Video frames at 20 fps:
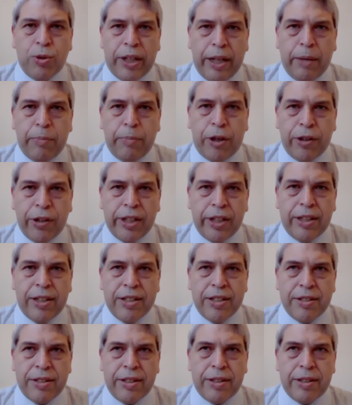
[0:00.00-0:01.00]
help
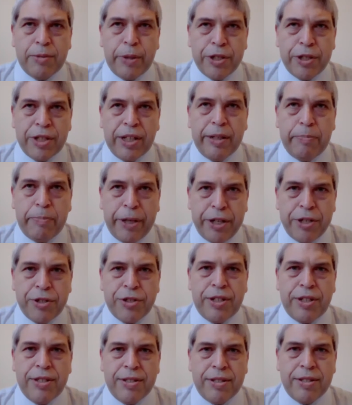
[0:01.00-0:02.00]
others, especially
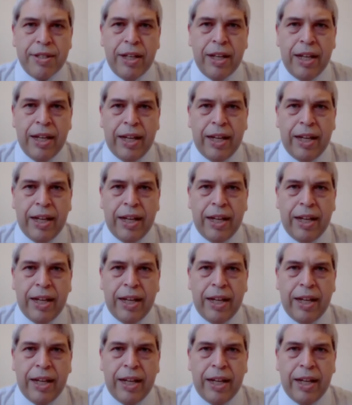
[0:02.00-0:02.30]
patients,